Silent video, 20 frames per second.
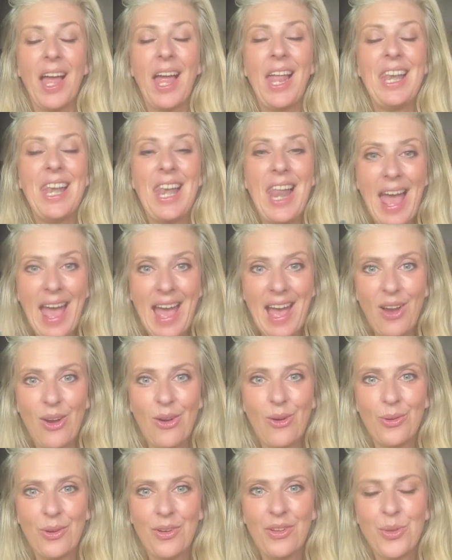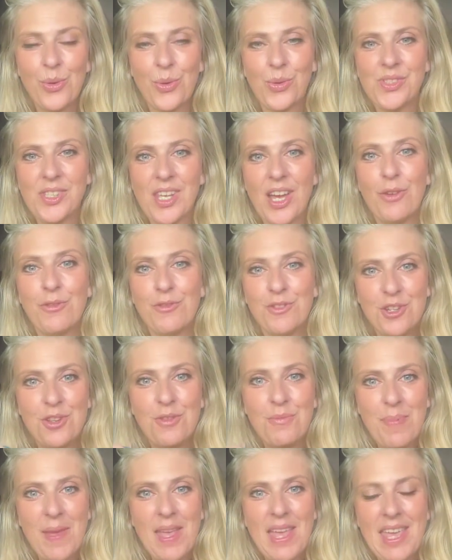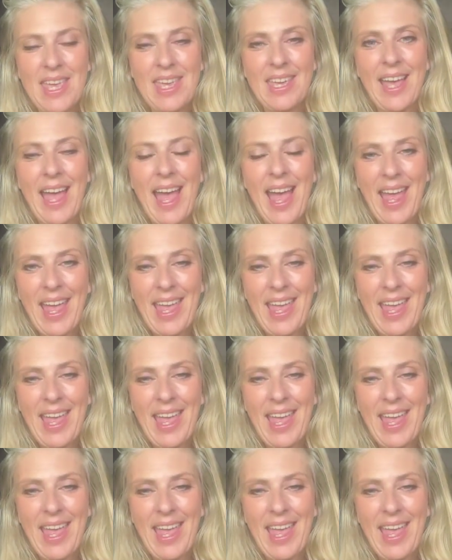allow yourself to be